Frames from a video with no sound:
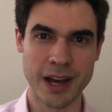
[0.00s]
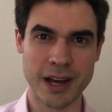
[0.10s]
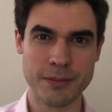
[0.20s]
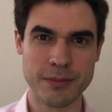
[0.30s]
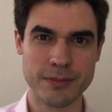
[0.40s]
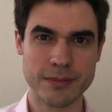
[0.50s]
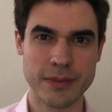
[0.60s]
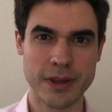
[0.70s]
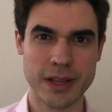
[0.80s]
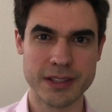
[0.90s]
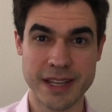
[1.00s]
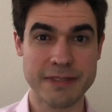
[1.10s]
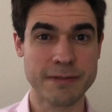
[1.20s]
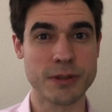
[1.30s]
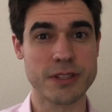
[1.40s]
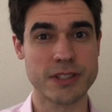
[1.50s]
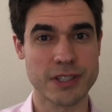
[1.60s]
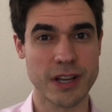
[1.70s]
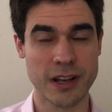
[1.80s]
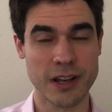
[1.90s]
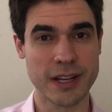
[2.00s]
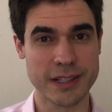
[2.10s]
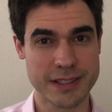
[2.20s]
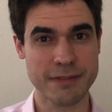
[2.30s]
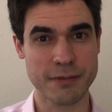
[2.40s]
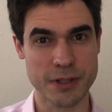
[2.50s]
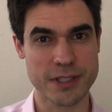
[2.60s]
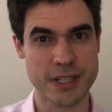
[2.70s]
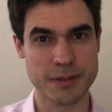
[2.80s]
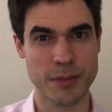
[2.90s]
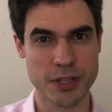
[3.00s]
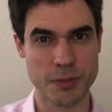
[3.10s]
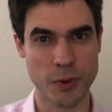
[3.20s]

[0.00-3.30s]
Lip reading: A learning difference is much more